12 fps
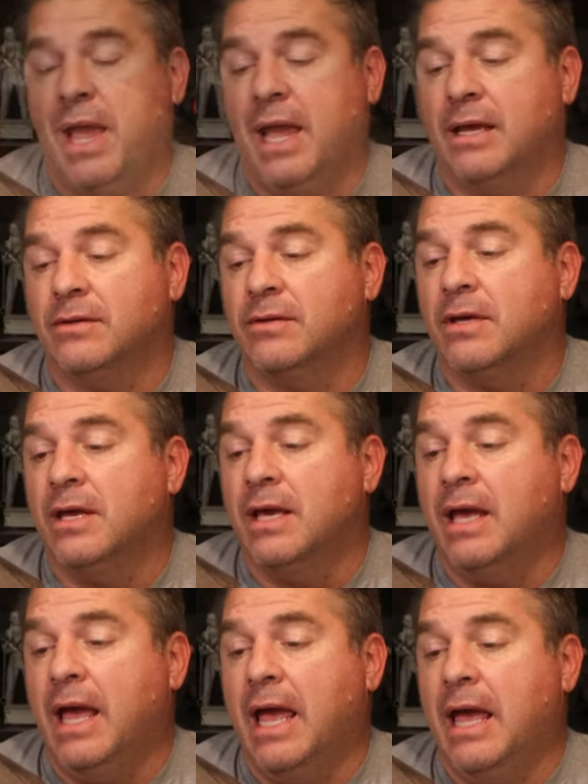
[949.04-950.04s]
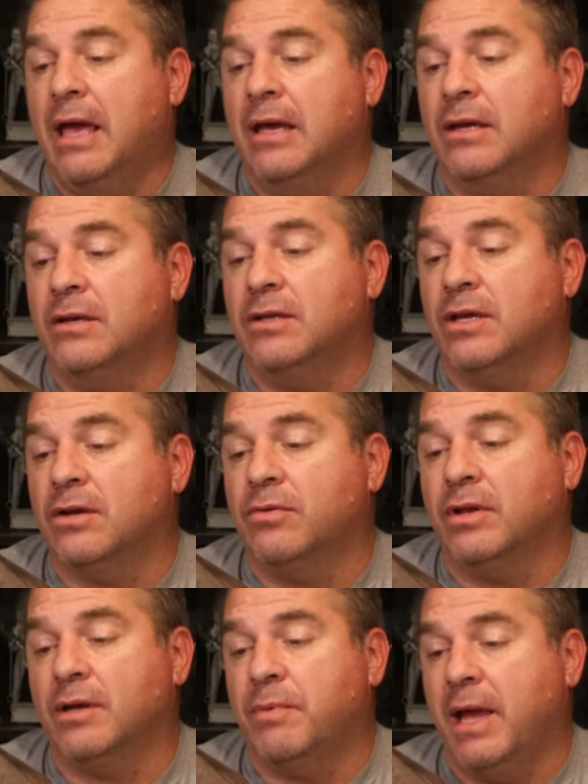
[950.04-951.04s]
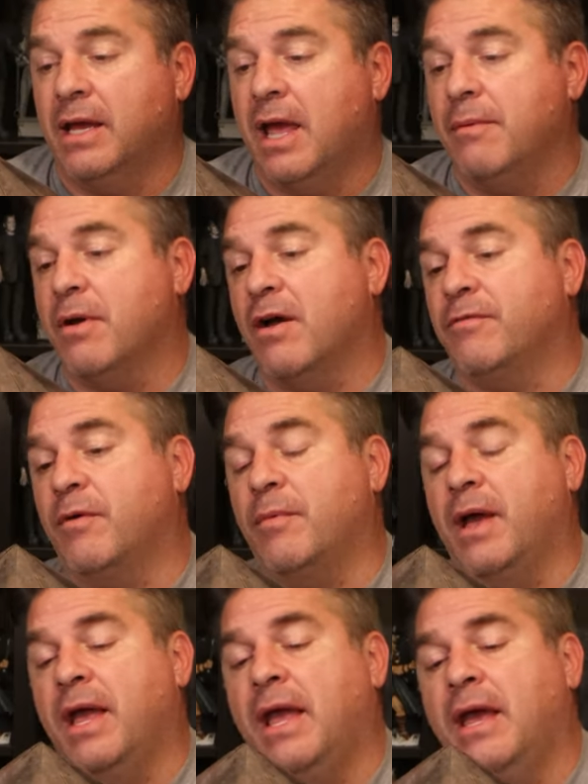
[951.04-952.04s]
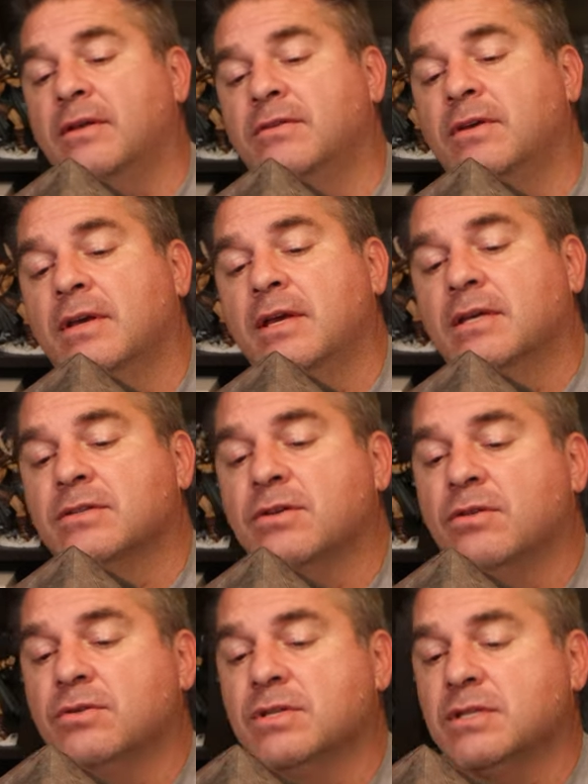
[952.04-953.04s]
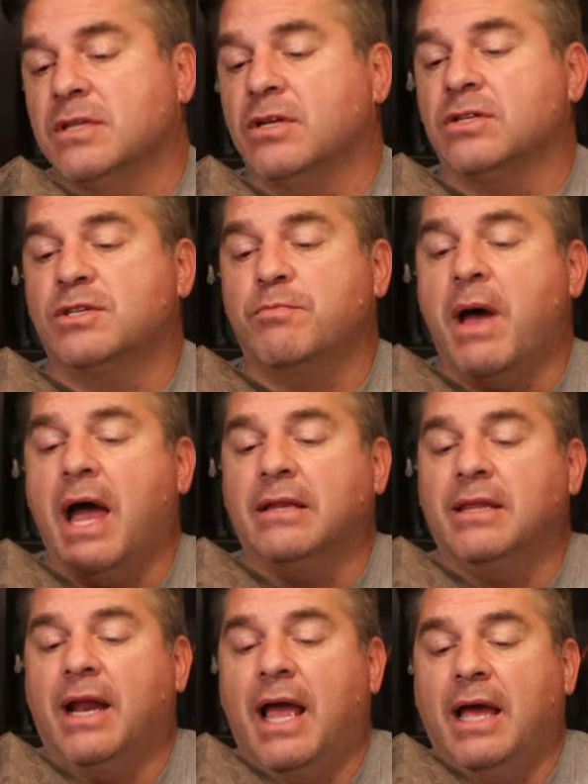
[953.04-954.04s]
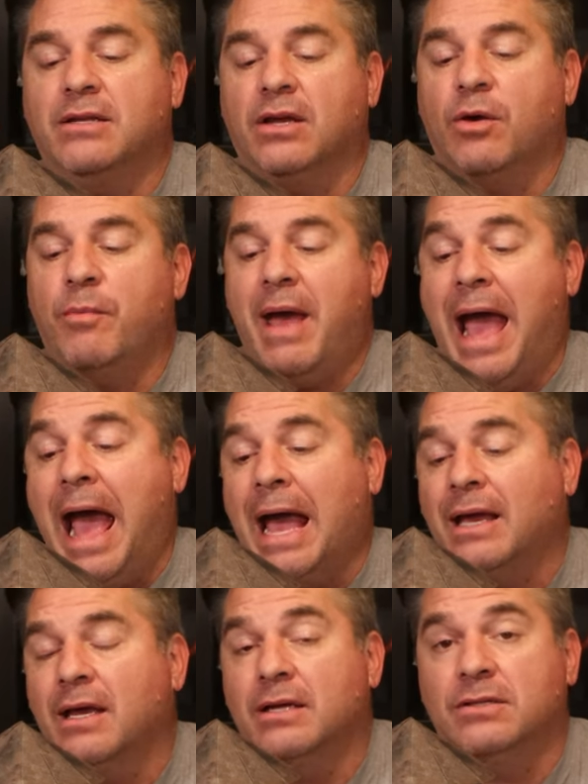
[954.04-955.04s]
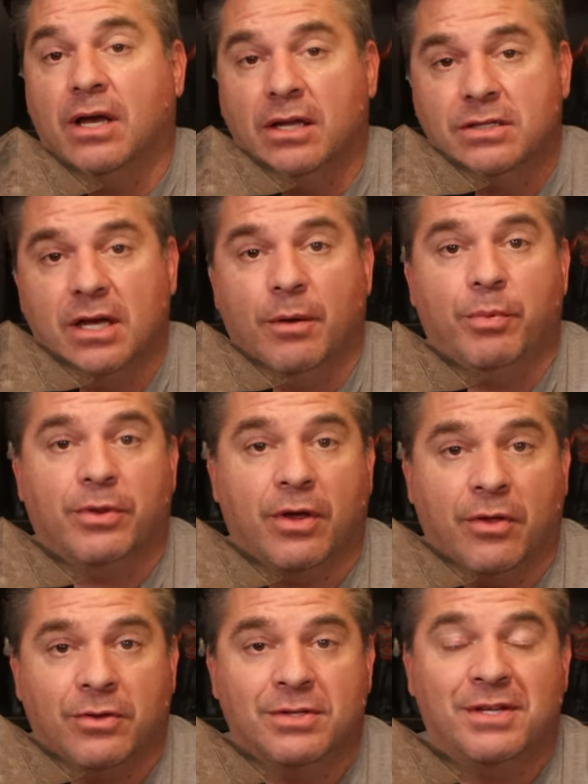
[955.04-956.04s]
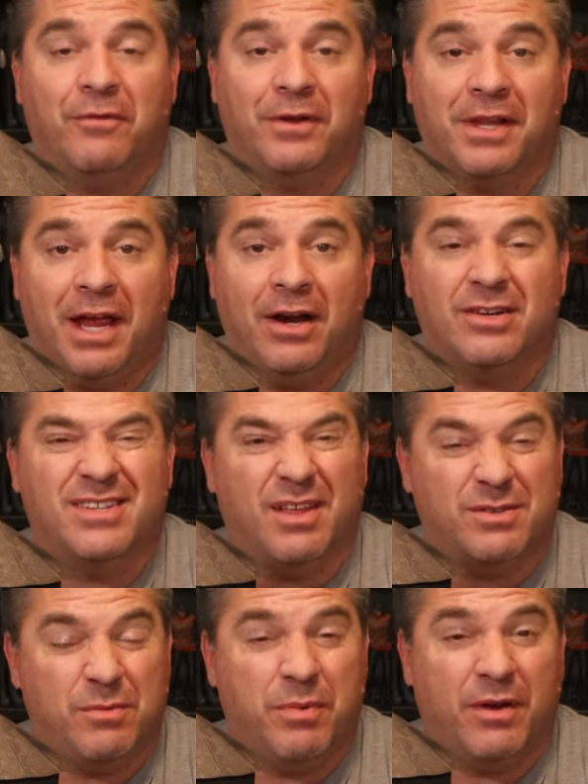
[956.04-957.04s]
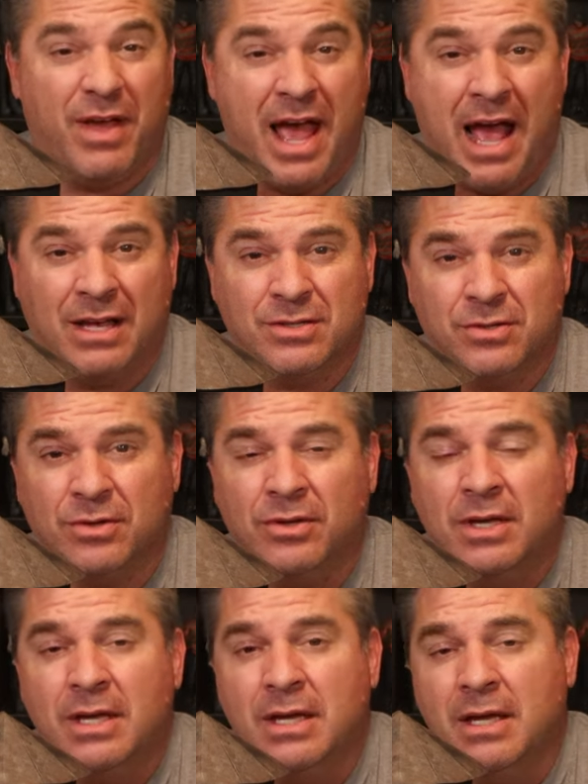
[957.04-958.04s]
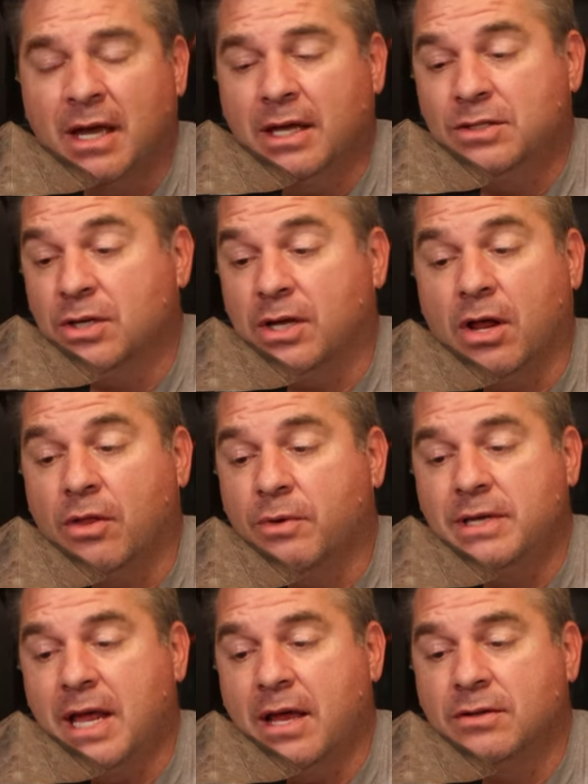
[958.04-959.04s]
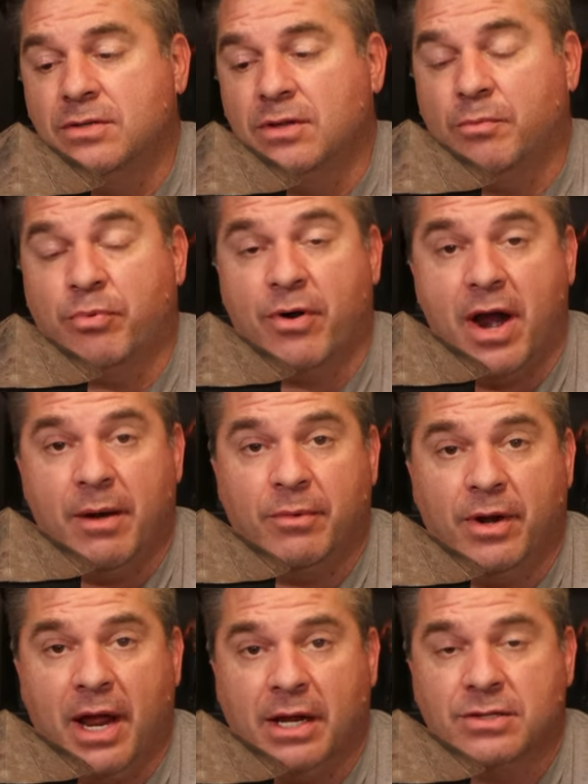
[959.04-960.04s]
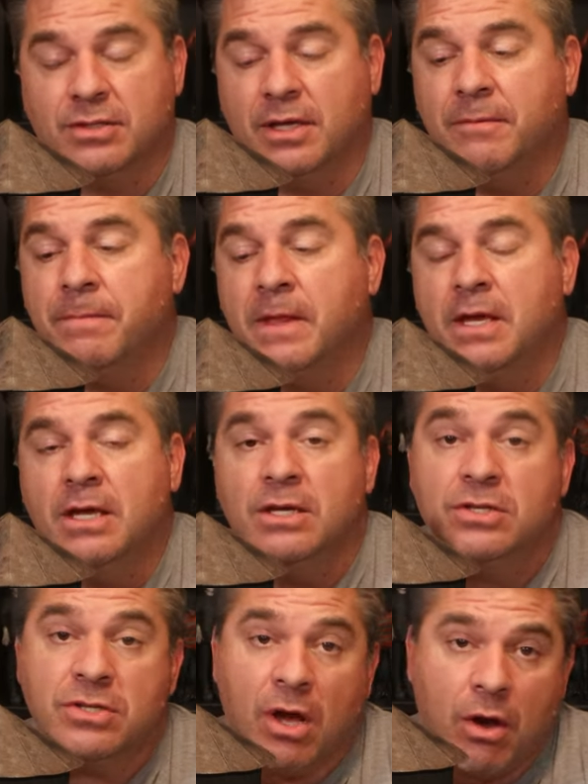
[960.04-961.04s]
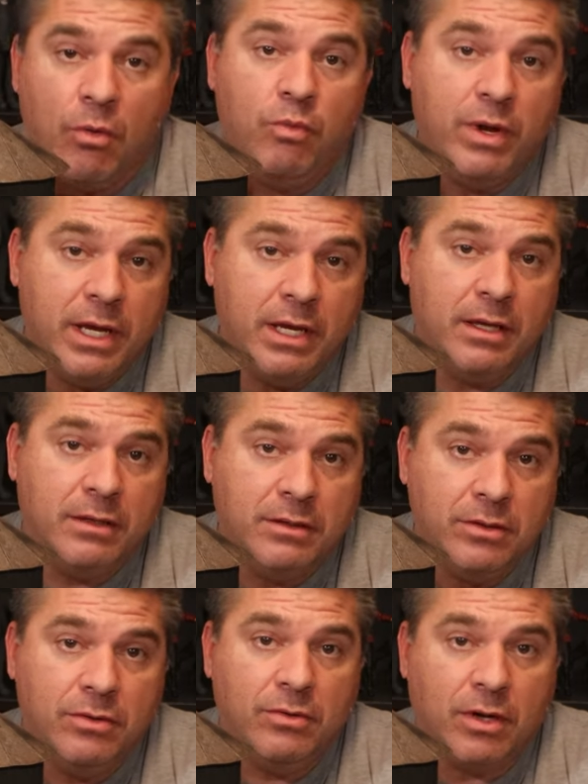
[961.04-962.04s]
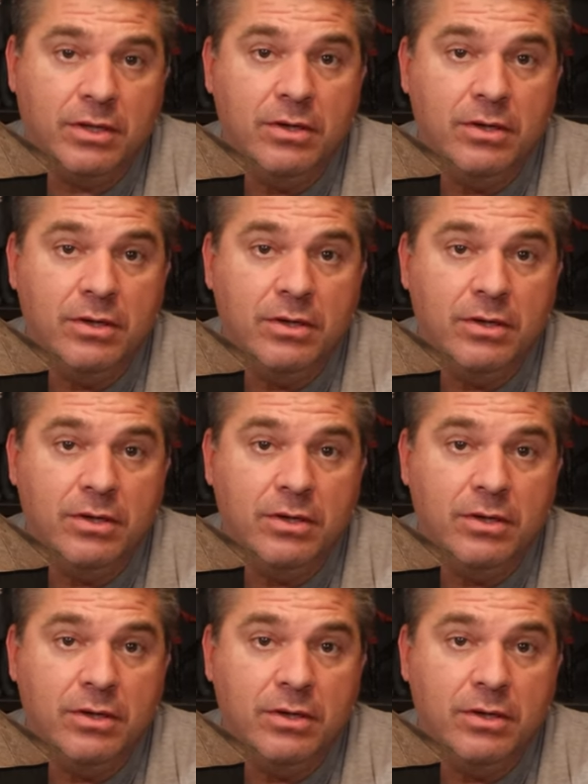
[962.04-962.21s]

paint and the acrylic paint came off on my hand. So there's this little spot that I had to go back and touch up with all those different layers and that was a bit of a hassle. I took it all the way down to the primer actually. So when you are